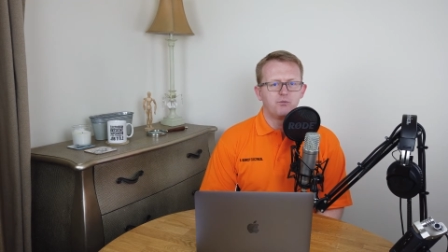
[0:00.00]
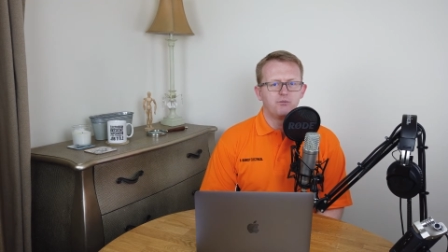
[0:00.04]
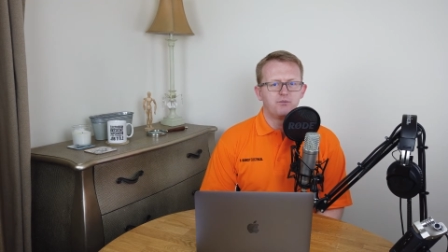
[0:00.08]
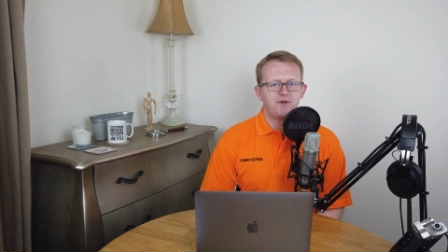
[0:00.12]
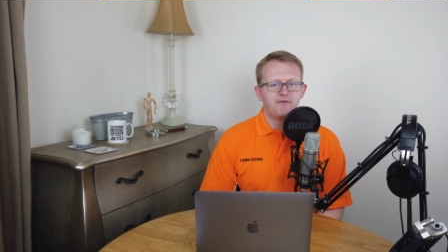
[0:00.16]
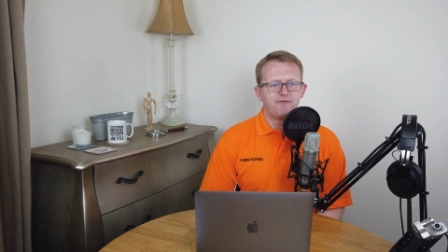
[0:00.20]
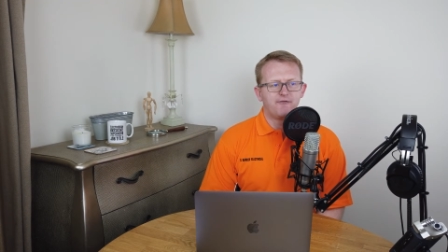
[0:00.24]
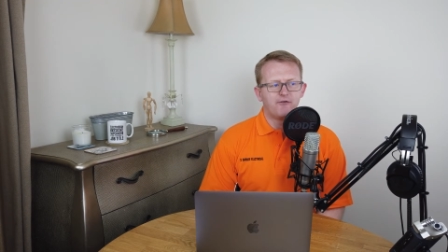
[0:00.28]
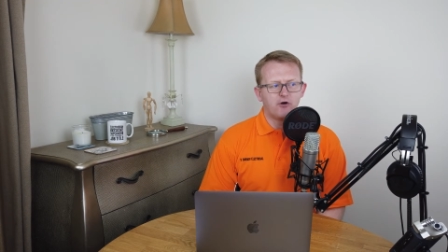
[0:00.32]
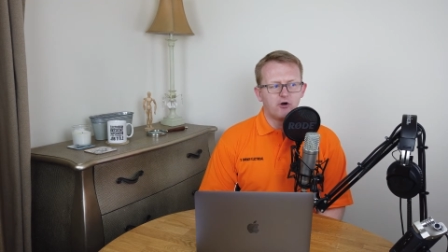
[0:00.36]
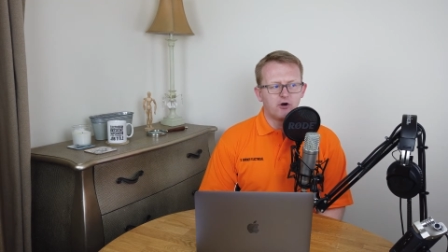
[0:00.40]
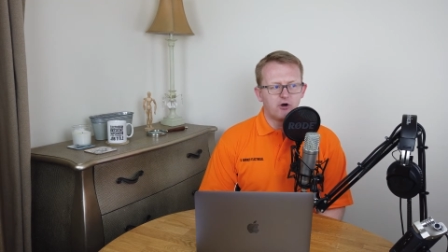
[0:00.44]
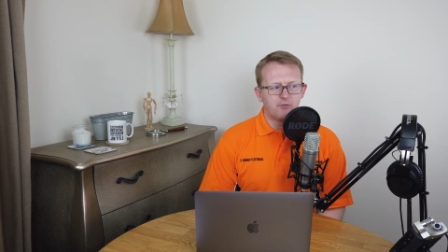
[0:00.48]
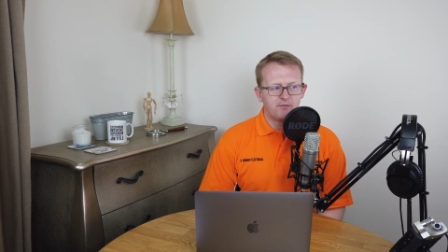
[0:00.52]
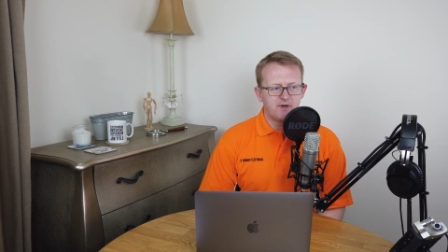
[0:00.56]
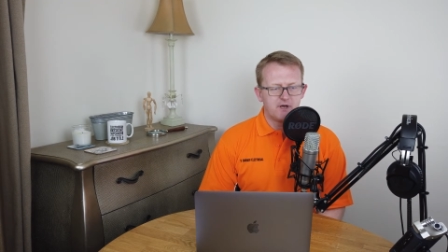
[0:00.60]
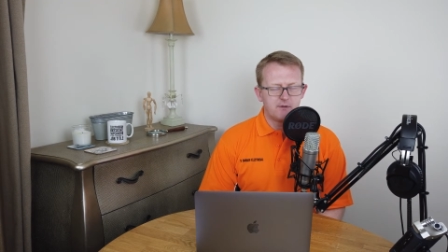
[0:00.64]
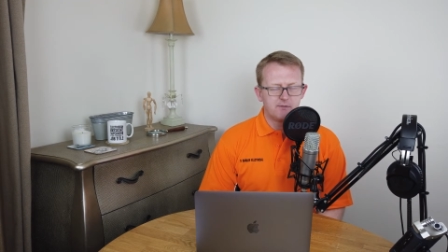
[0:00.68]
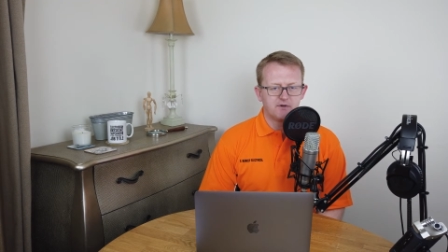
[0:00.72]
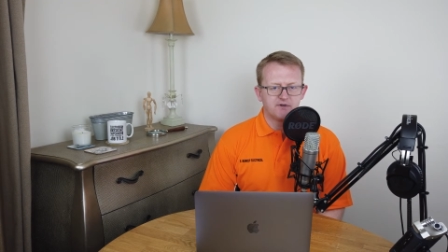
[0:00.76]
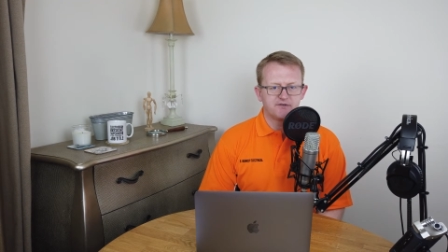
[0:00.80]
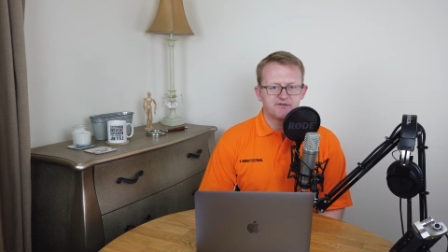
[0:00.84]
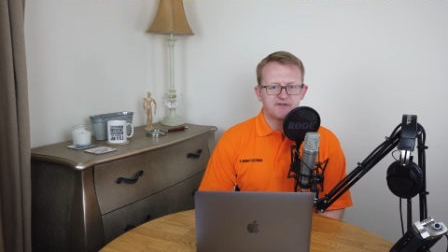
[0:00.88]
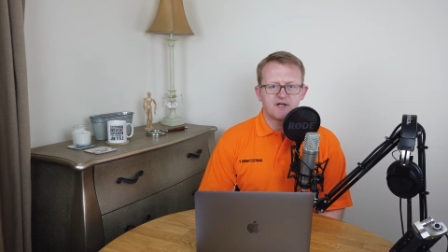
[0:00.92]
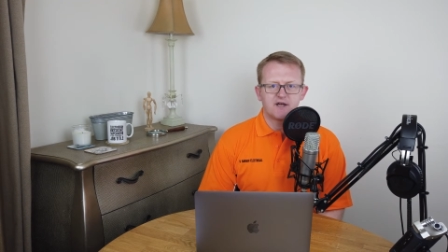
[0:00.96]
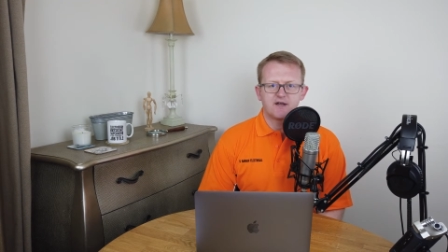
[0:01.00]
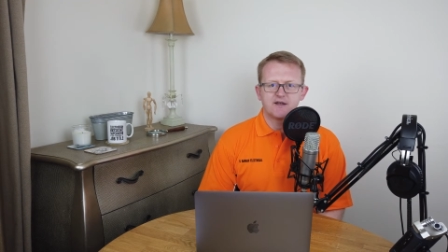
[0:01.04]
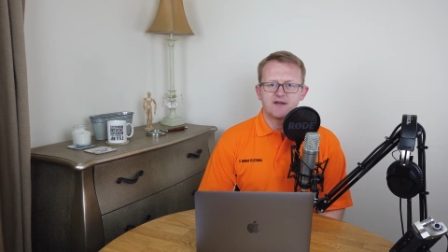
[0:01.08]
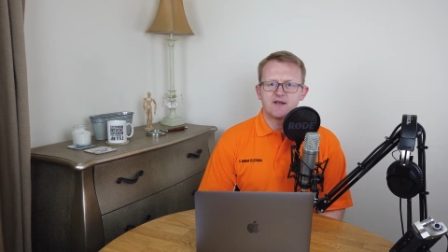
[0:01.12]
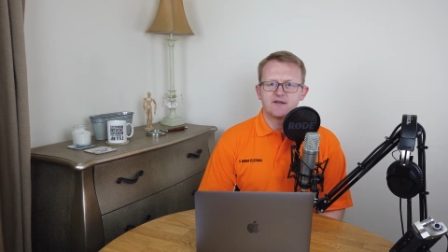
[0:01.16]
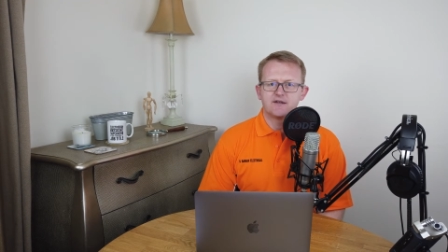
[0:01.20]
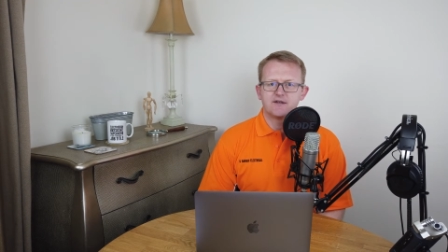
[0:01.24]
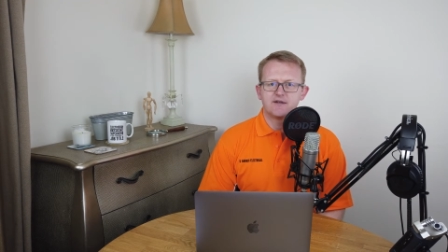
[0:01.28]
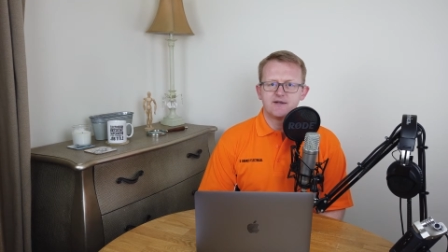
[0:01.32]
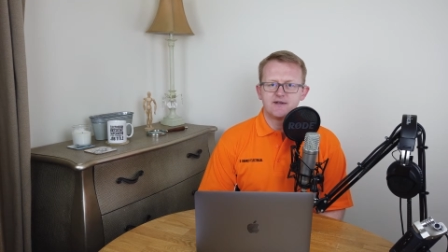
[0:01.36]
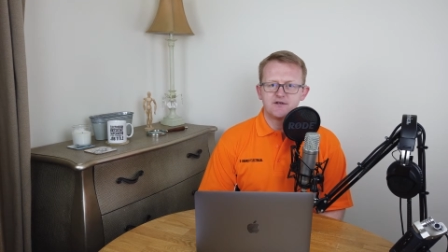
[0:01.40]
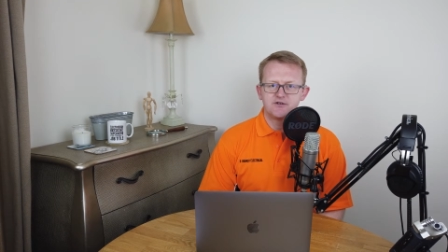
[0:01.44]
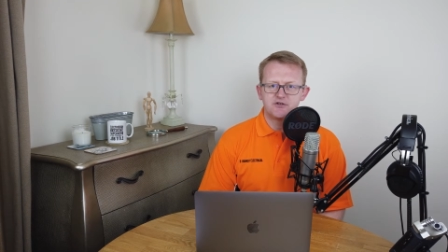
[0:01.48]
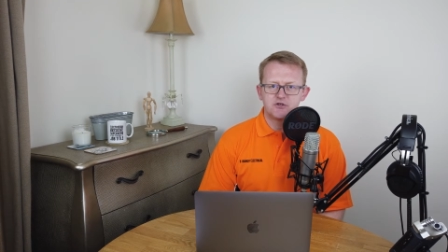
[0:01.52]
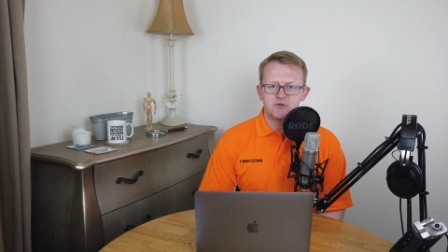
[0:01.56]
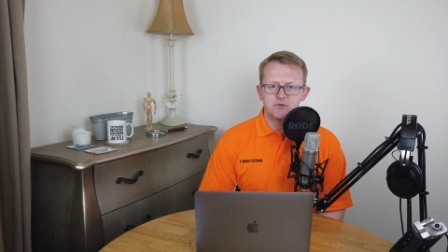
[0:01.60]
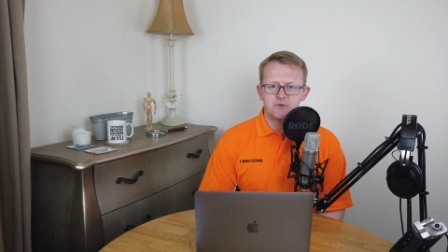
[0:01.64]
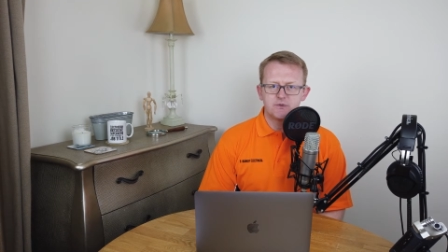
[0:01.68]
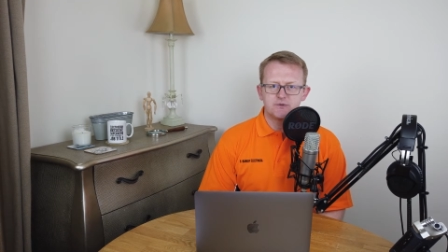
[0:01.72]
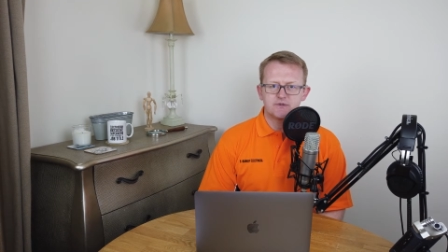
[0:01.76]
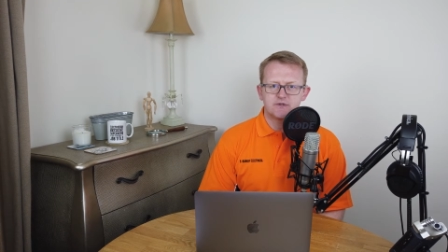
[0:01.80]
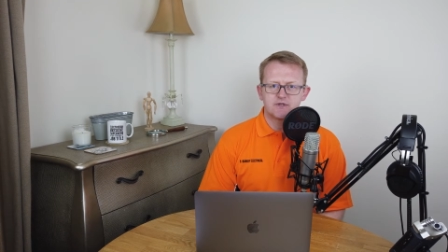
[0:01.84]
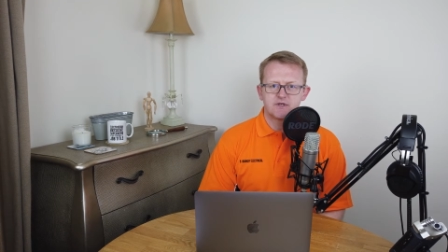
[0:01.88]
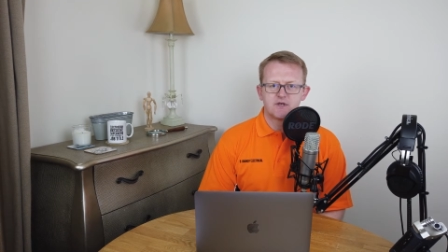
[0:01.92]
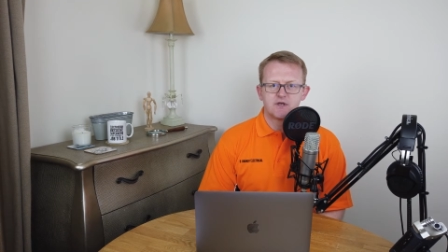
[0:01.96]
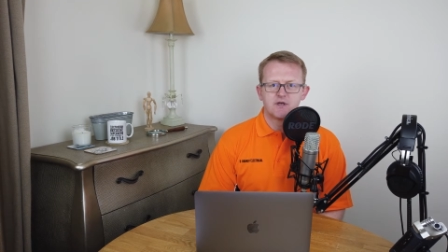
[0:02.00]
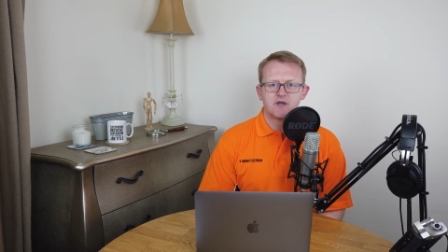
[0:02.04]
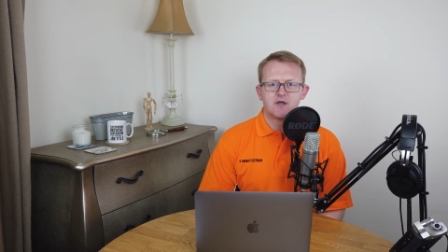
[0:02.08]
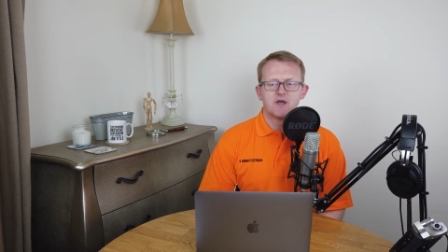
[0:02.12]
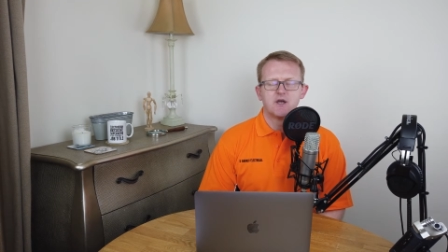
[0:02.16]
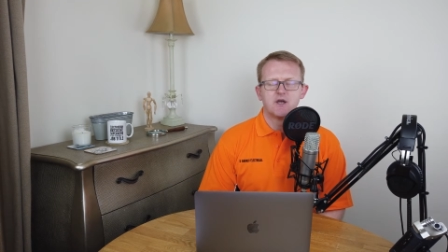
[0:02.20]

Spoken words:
before people start getting issues.